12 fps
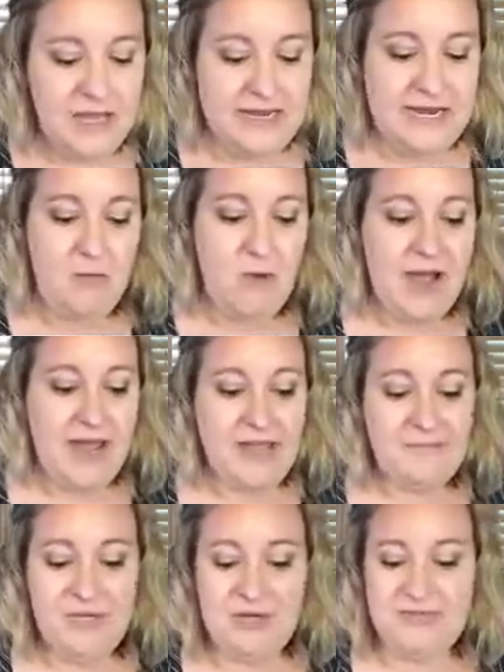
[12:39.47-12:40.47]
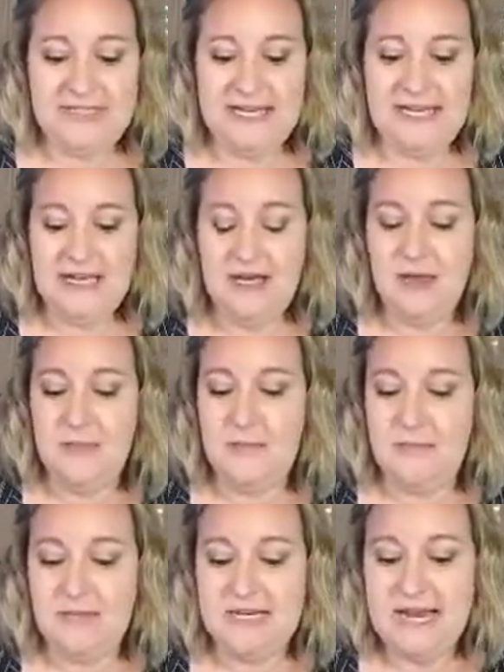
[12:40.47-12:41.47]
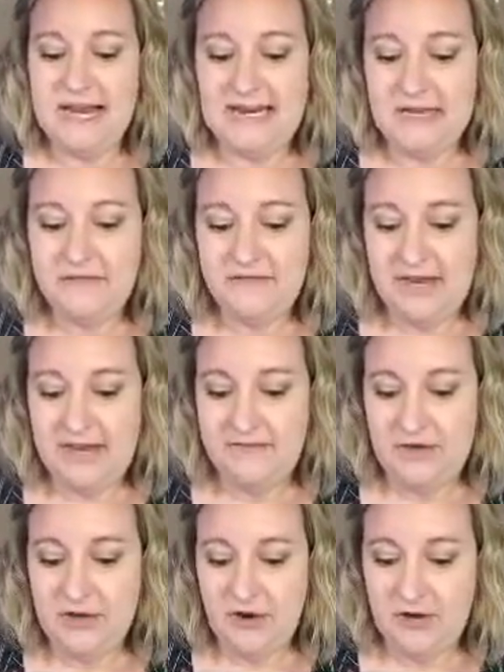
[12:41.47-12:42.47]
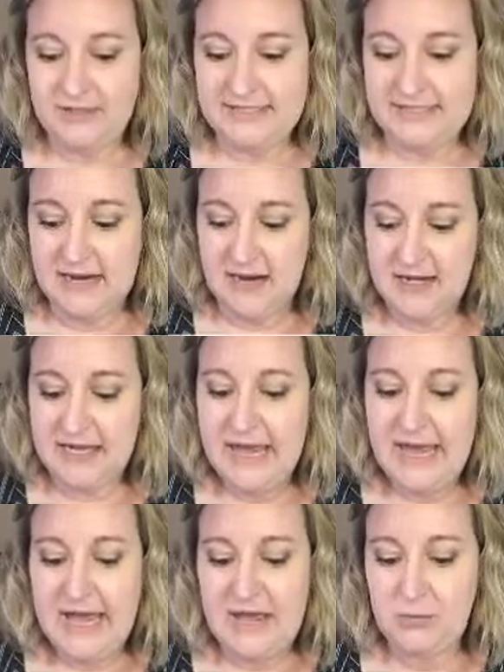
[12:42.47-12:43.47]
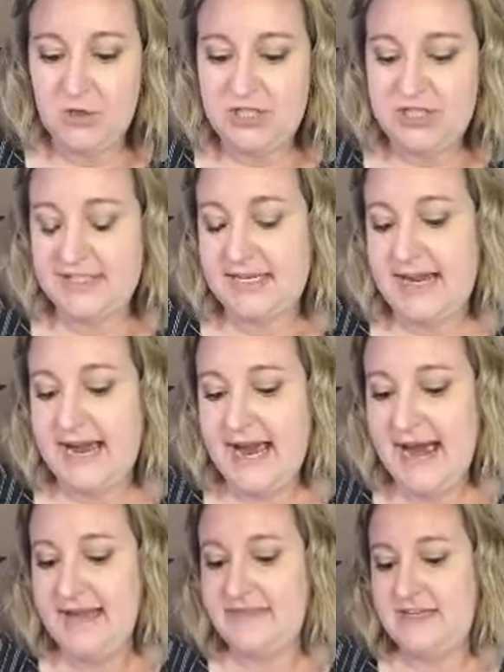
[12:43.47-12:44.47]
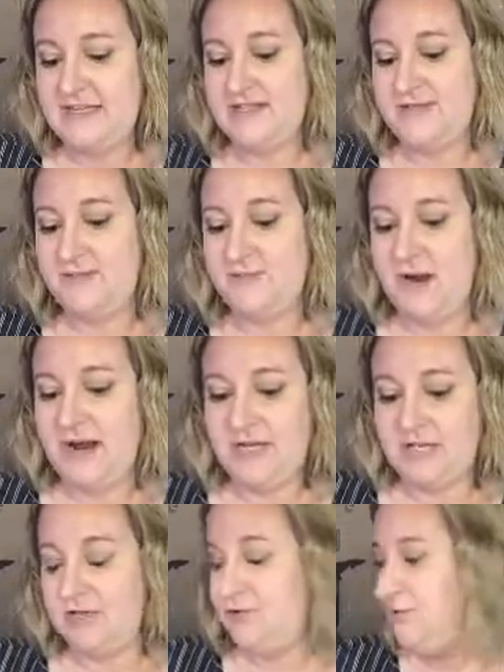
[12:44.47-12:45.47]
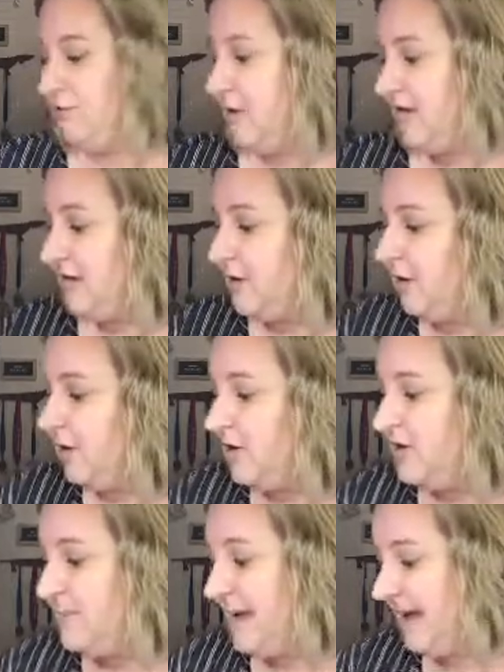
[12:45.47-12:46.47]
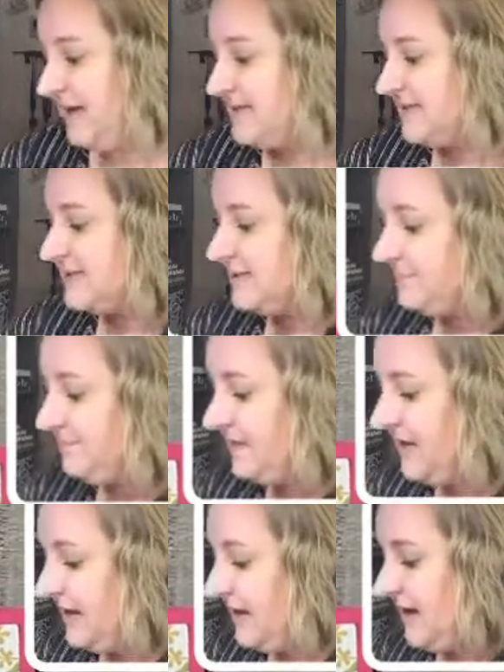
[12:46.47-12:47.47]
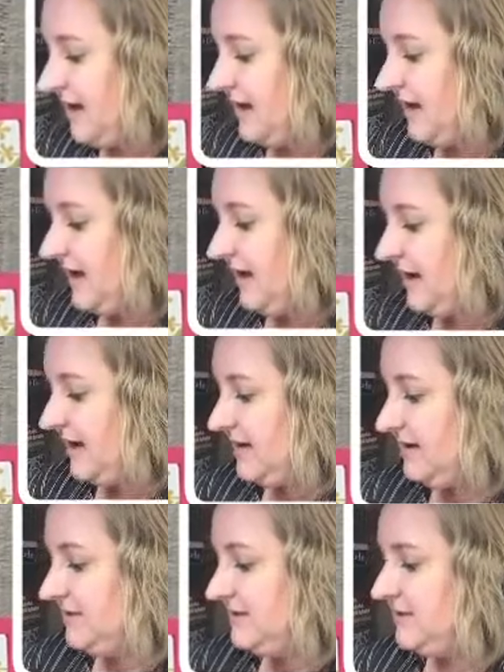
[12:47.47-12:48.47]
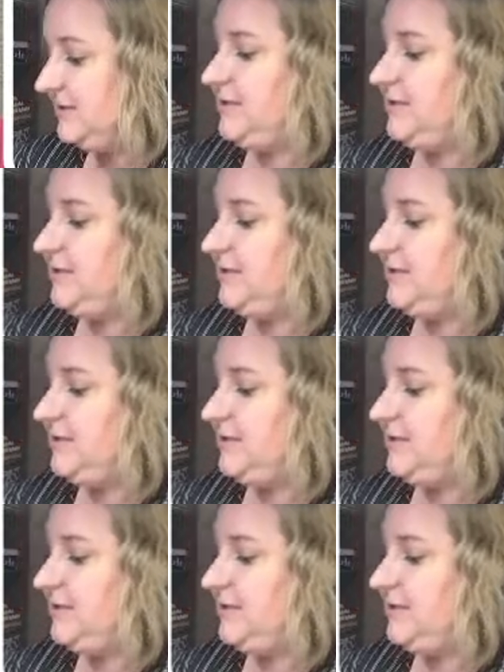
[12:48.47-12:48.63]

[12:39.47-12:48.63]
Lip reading: Now I am using Night of Navy cardstock, and we're just gonna add this right to the card base, and